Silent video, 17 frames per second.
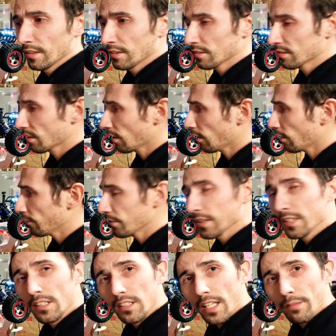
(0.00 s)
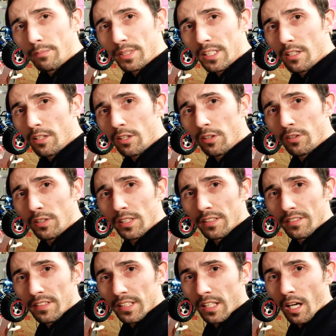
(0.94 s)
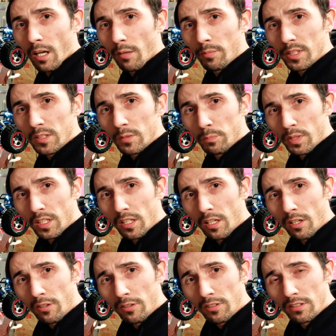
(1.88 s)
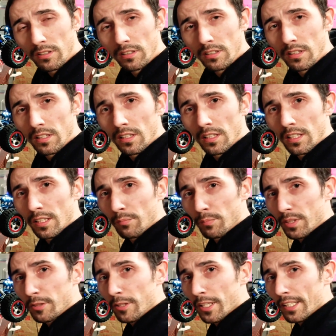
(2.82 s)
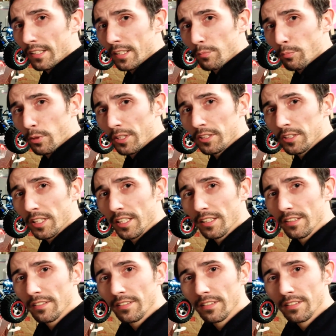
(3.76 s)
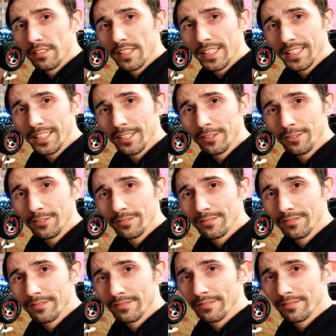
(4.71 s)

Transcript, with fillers: So if you could let me know the comments below, be greatly appreciated. Thank you.